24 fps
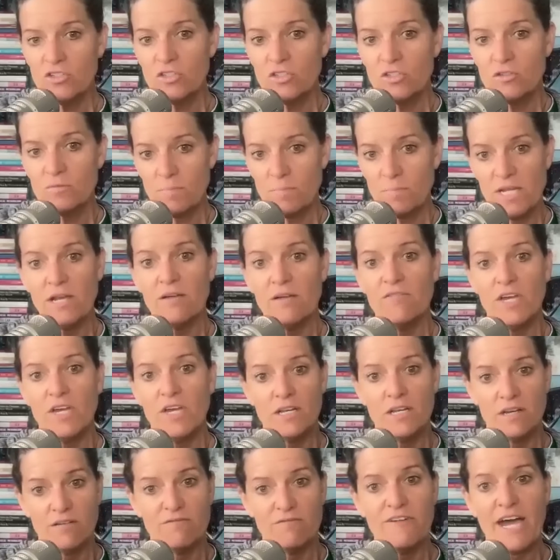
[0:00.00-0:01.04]
speak of
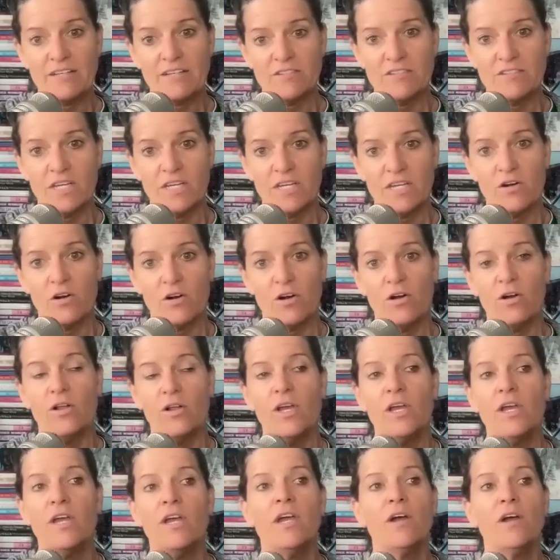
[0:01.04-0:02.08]
it in Fast Like a
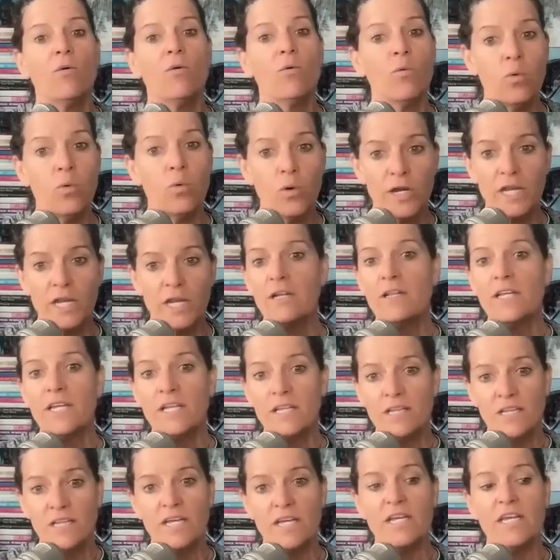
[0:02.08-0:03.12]
Girl really
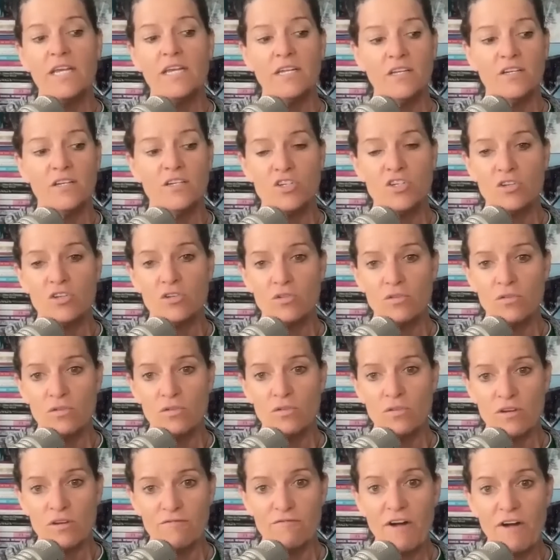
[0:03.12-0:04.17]
leaning into
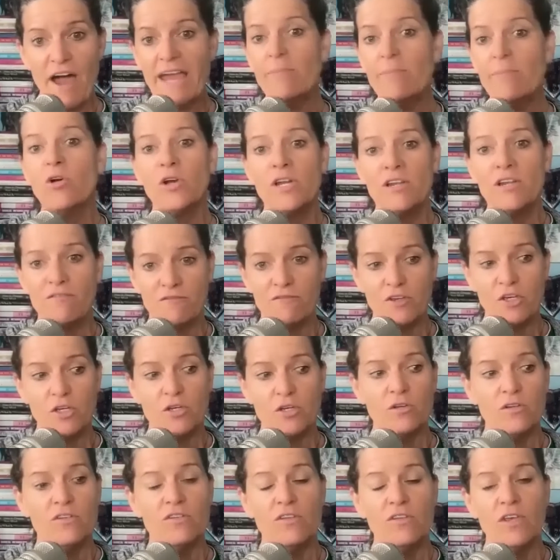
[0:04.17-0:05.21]
the fibery
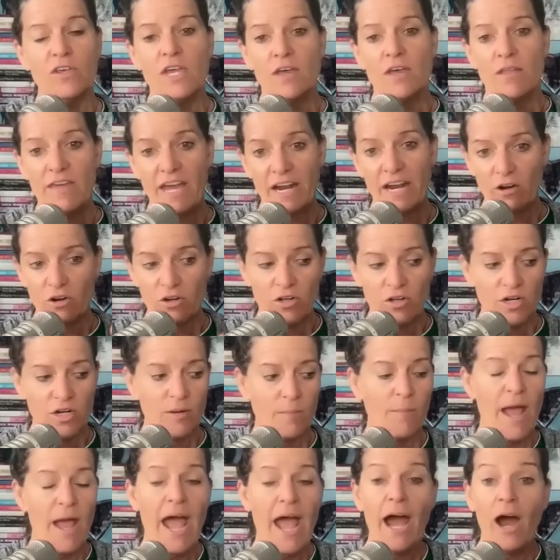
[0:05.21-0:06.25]
foods that are going
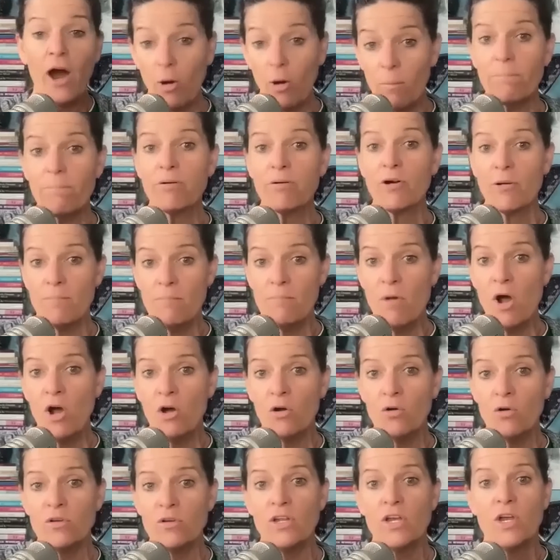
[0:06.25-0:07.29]
to help
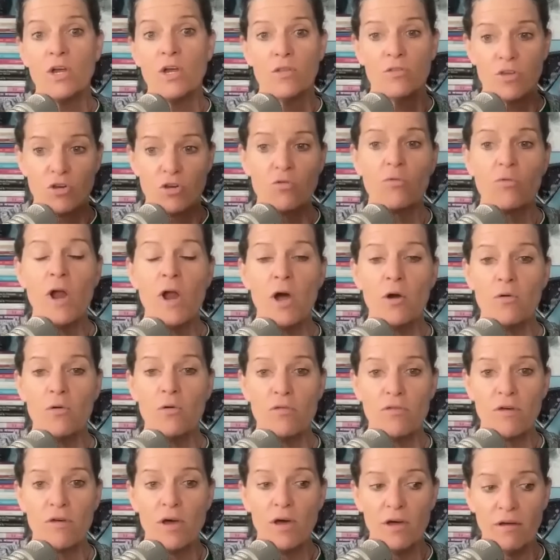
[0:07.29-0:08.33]
promote the
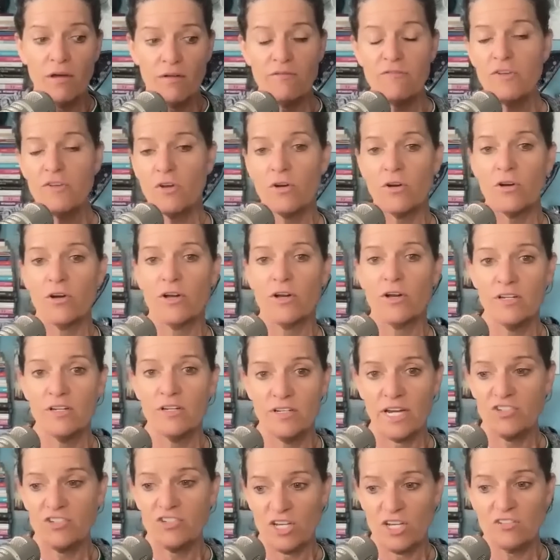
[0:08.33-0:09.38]
growth of your
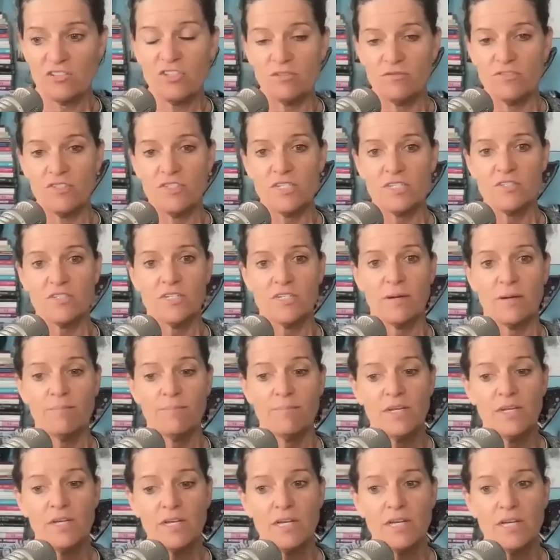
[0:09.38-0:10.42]
digestive system.
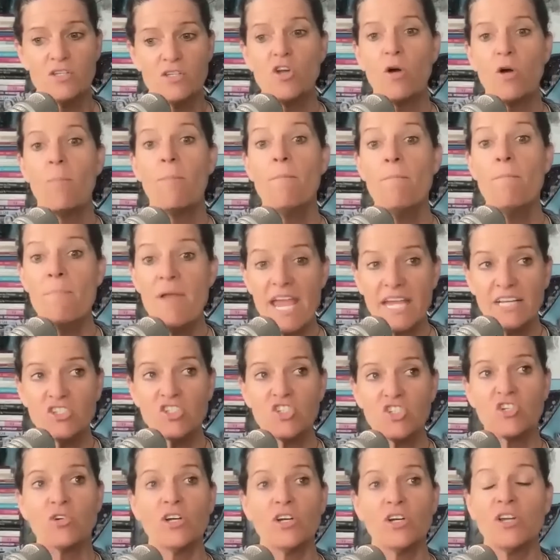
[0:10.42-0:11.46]
So make
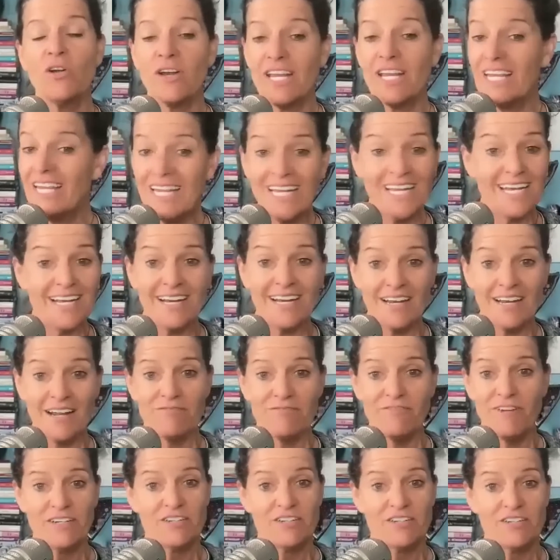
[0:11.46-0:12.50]
sure you're eating
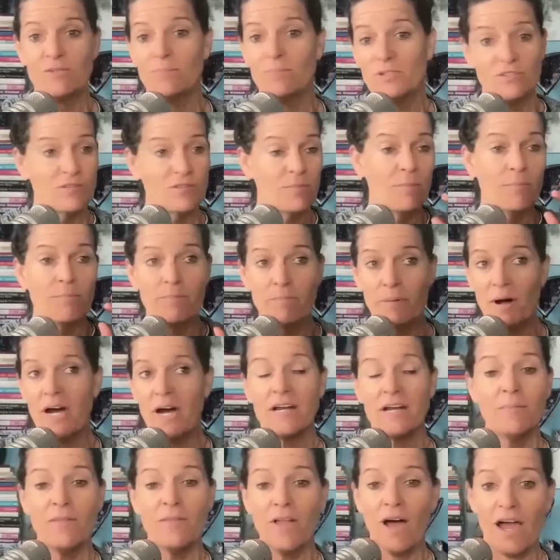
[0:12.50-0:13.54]
enough vegetables,
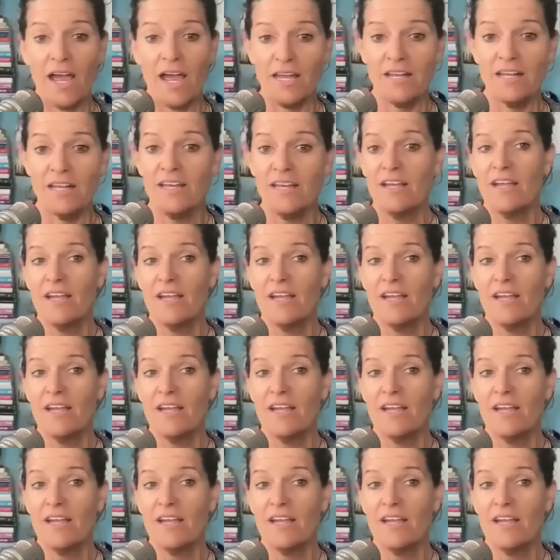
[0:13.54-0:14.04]
bottom line,